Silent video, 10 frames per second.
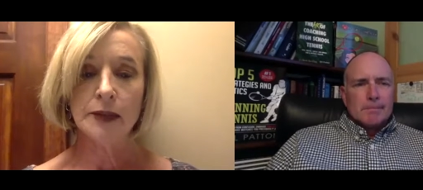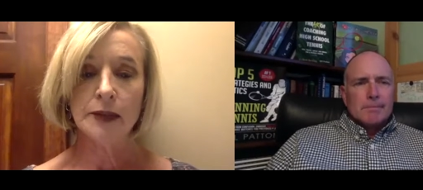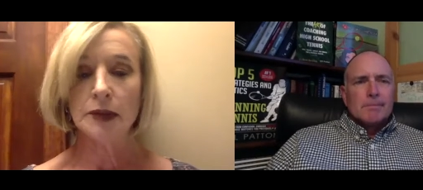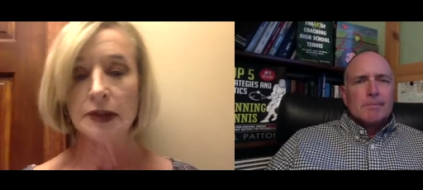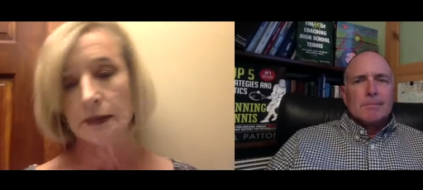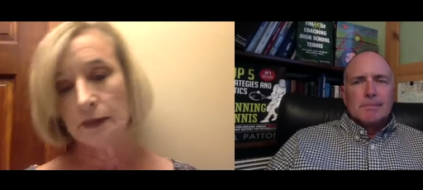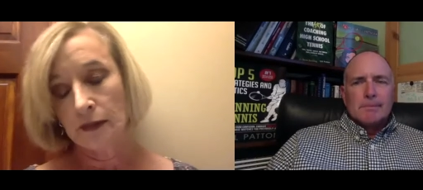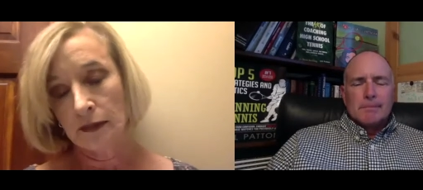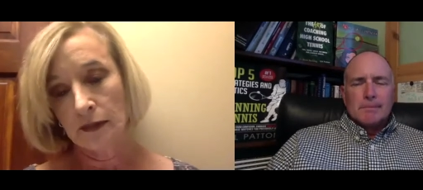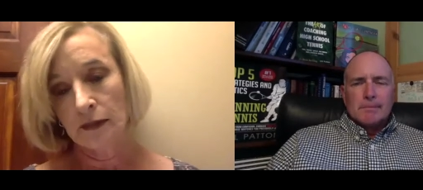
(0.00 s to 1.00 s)
Speaker 1: was
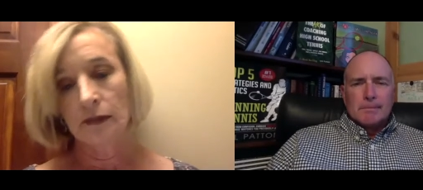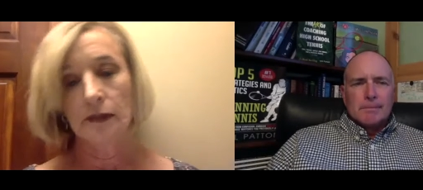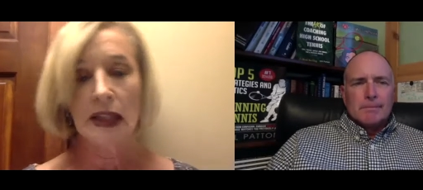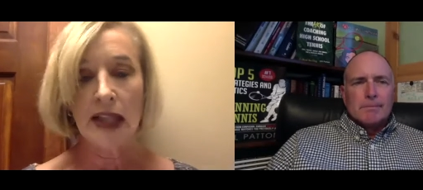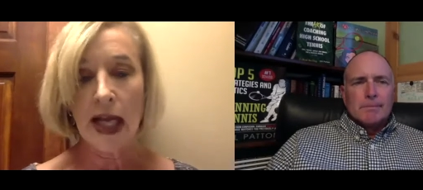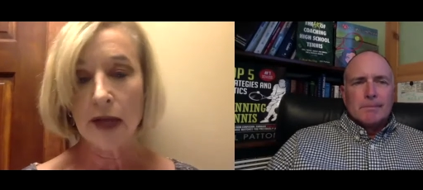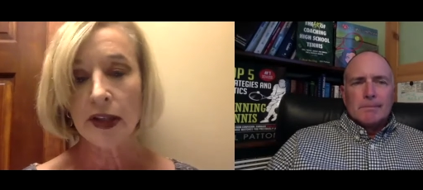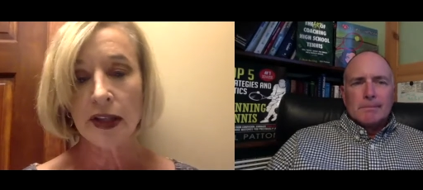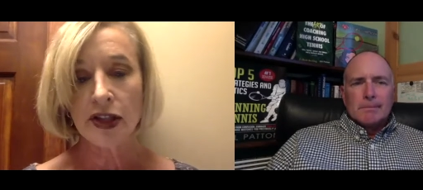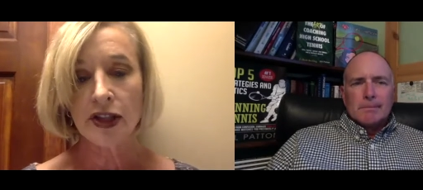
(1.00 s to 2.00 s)
allowed in
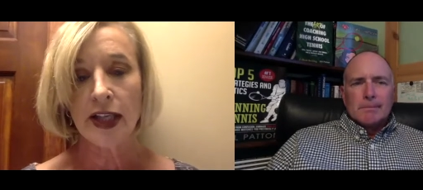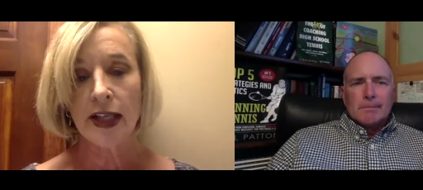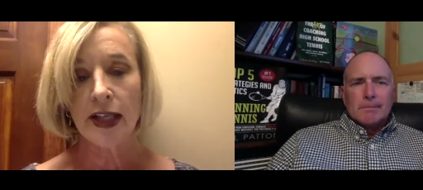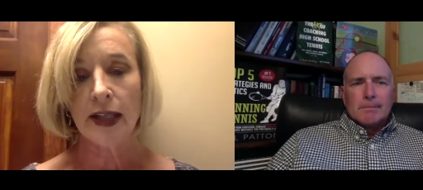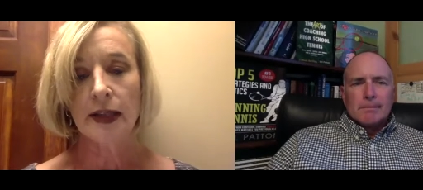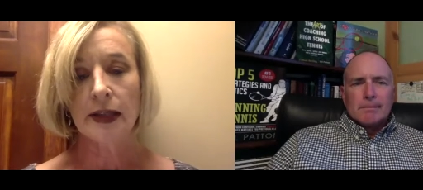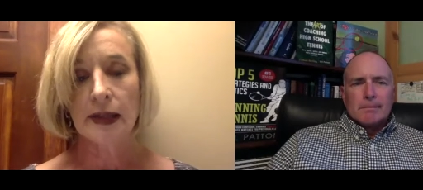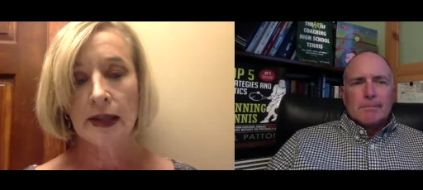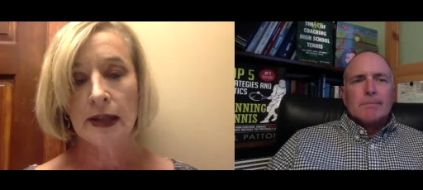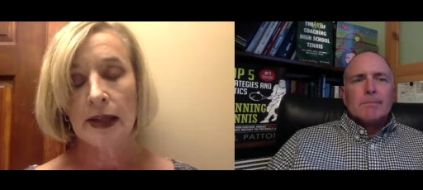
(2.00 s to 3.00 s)
each state,
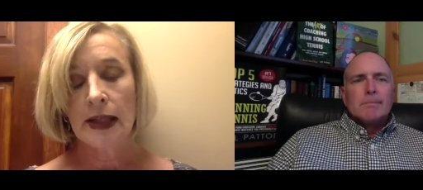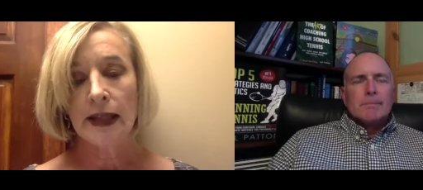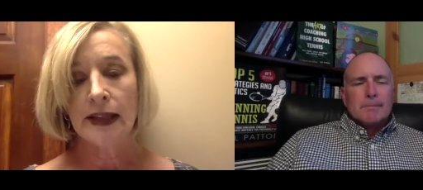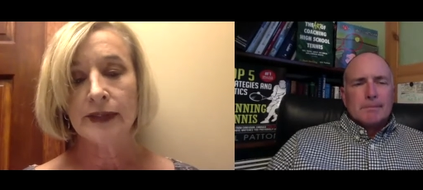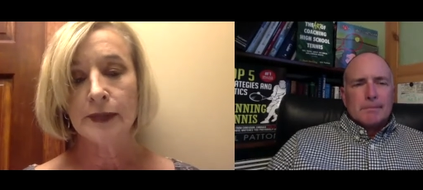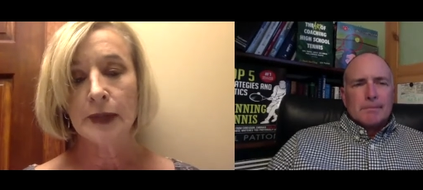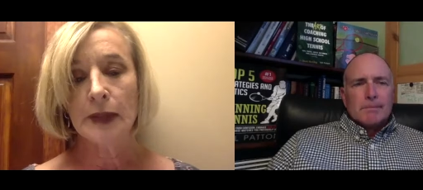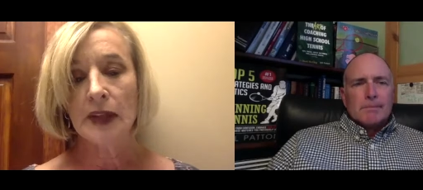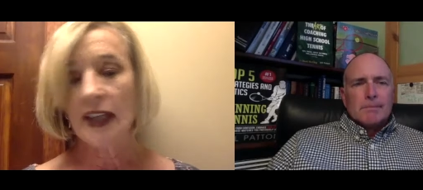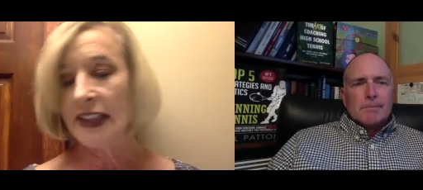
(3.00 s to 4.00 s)
and giving
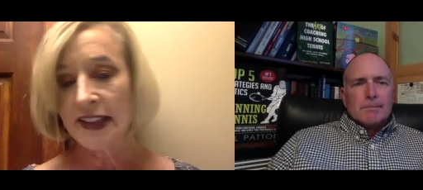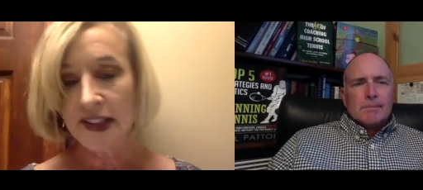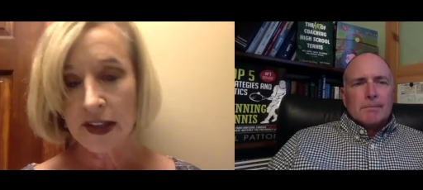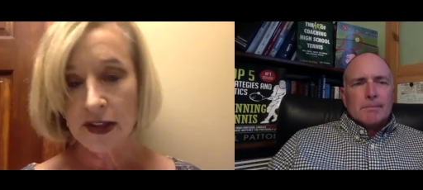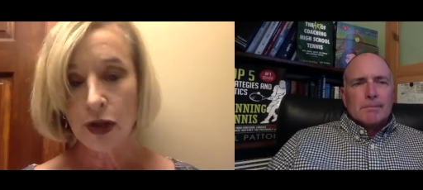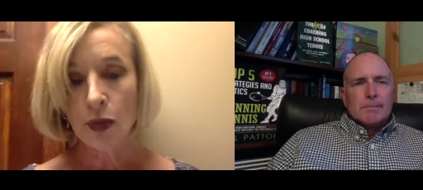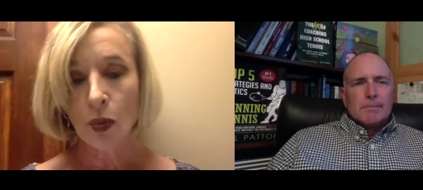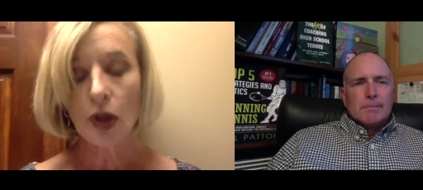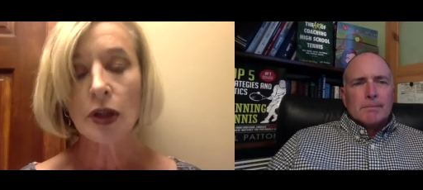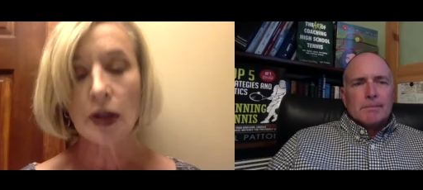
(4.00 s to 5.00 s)
people ideas that do
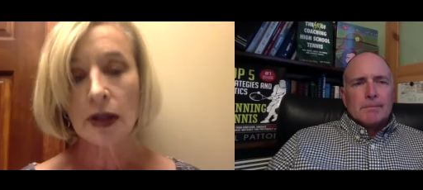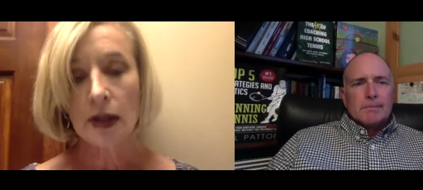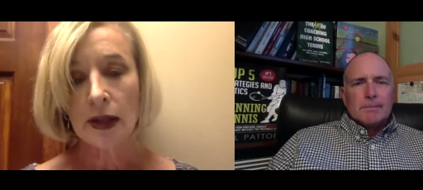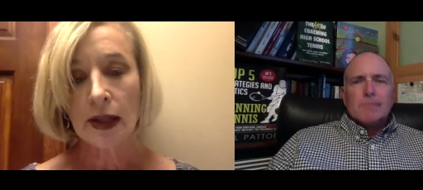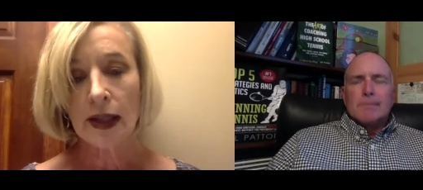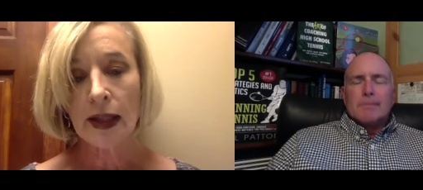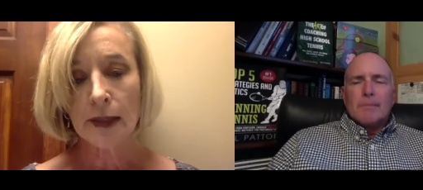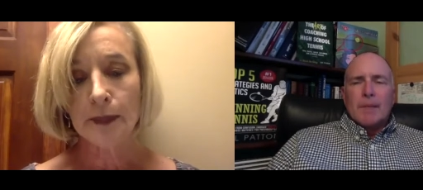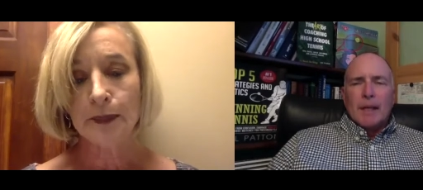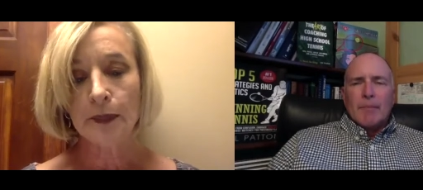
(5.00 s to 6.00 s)
work.
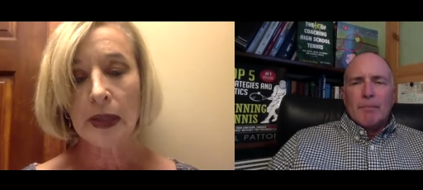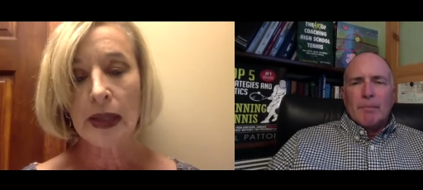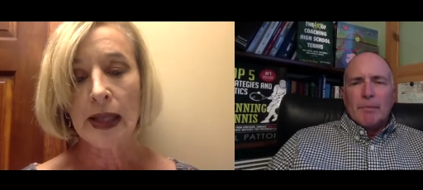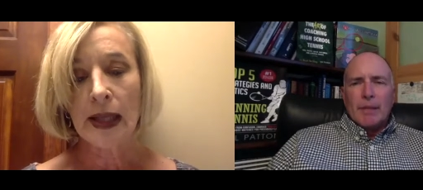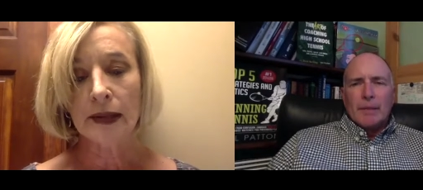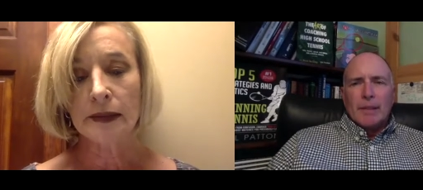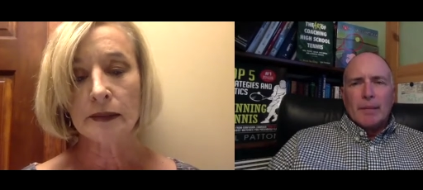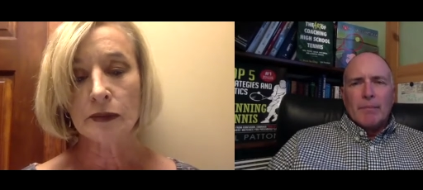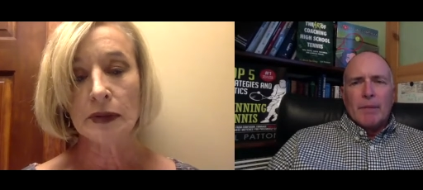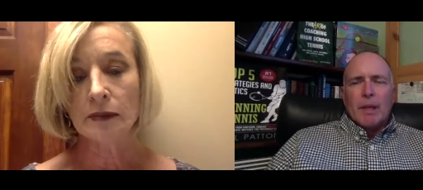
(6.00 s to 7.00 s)
Speaker 2: Yeah, yeah, yeah.
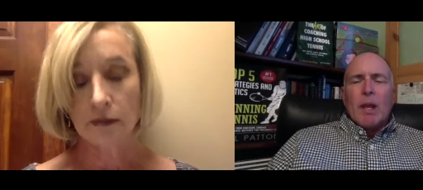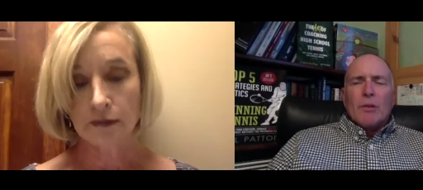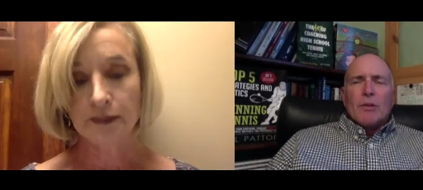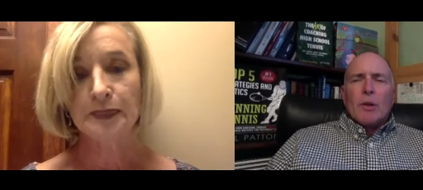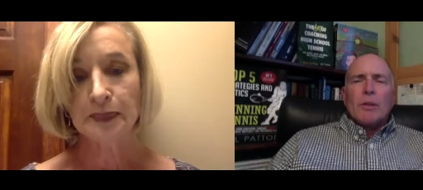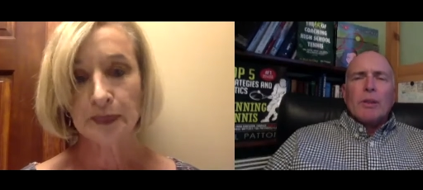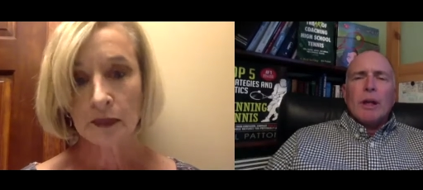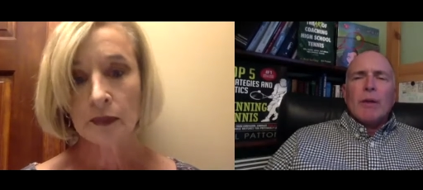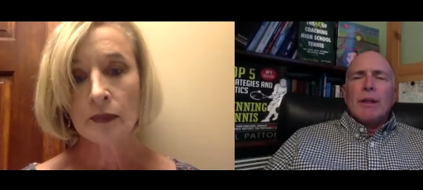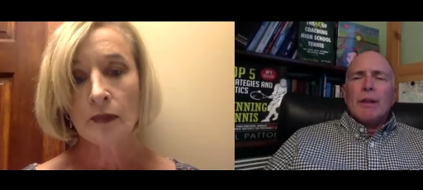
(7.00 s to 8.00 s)
So, you know,
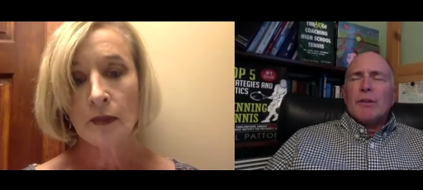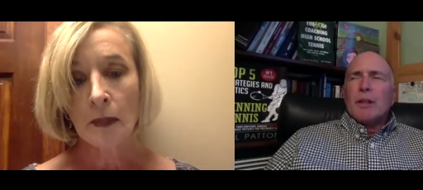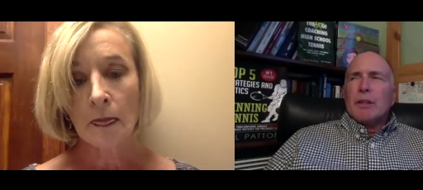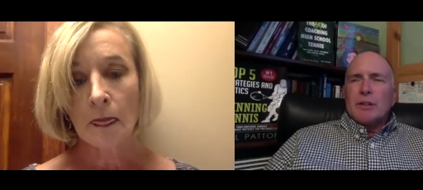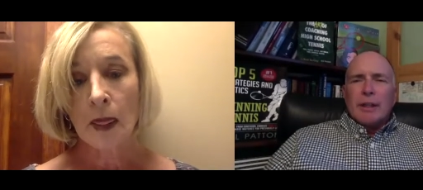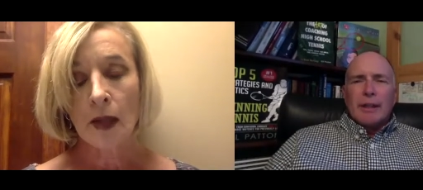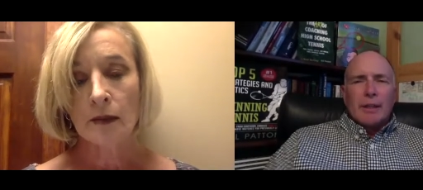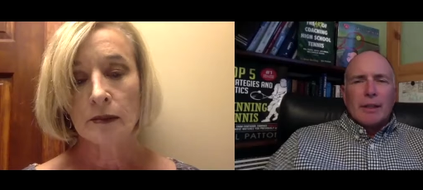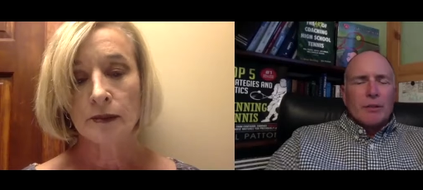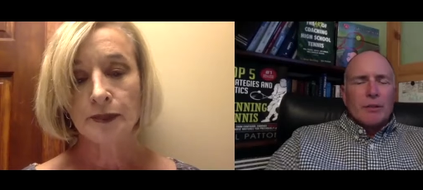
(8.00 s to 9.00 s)
here's an interesting thing.
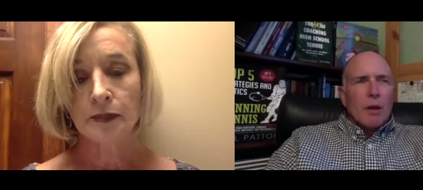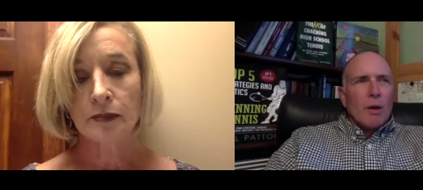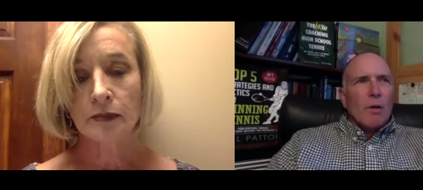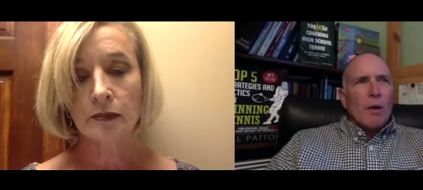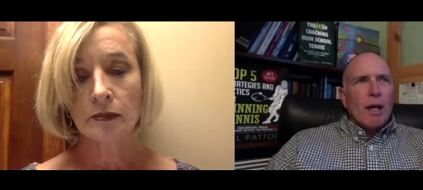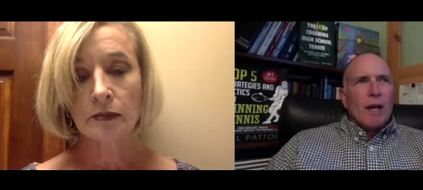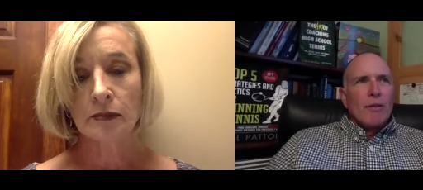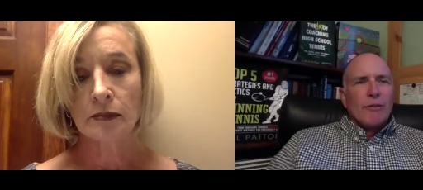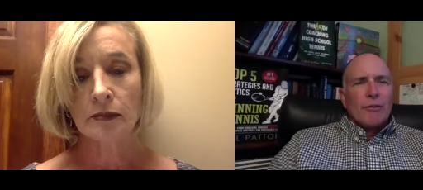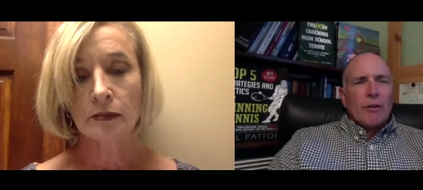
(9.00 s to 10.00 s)
So I have a
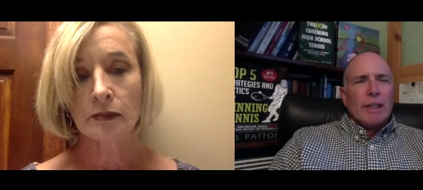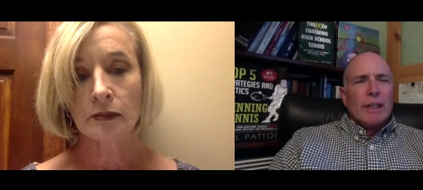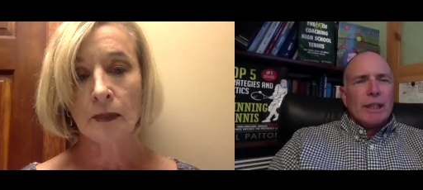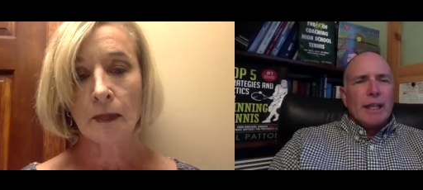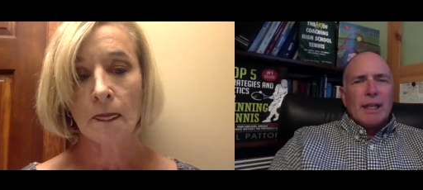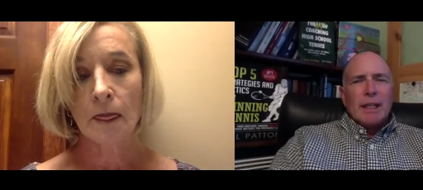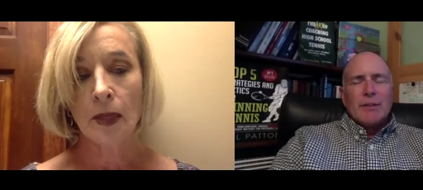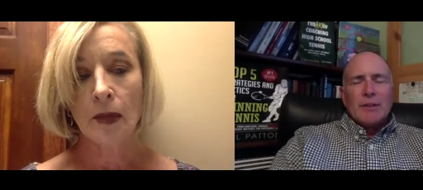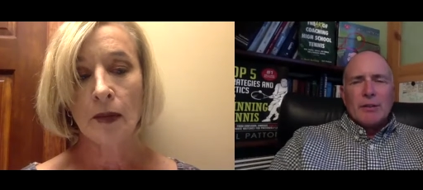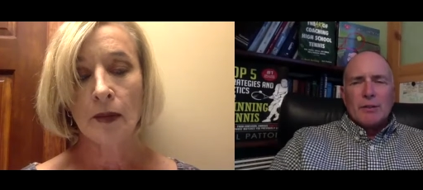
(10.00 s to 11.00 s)
friend in
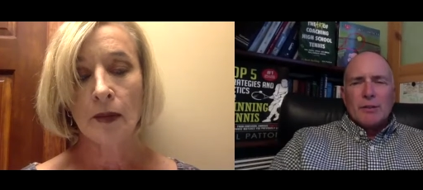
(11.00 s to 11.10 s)
Kansas,